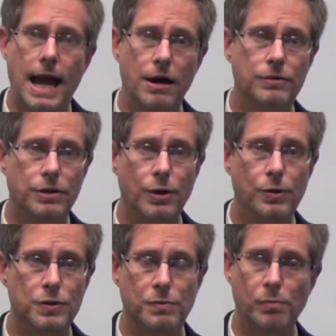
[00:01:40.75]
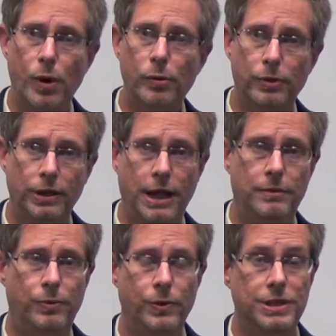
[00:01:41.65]
how do those mobile
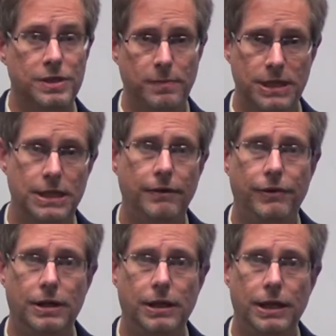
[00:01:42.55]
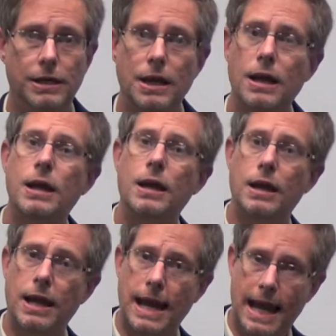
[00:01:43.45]
endpoints specifically
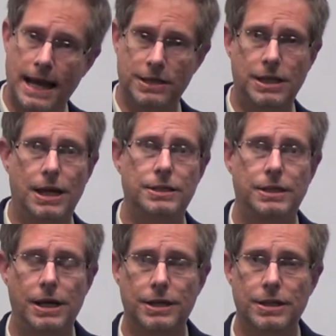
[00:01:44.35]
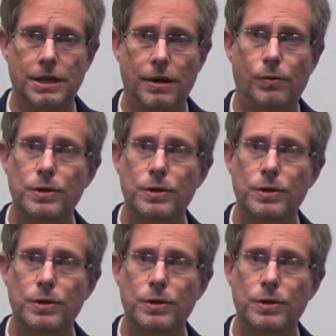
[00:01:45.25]
access this.